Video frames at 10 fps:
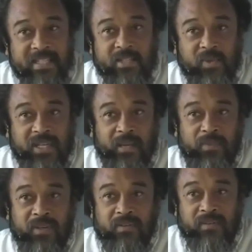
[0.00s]
This is what
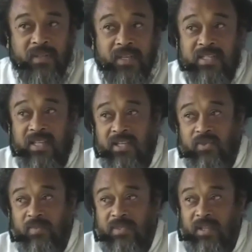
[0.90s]
happened. He
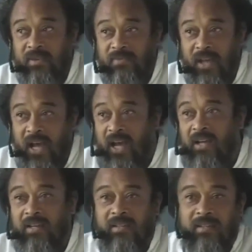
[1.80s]
said to himself,
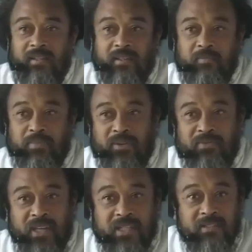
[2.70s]

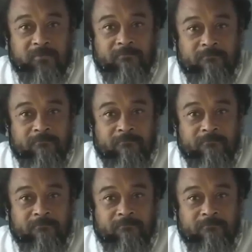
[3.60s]
perfect.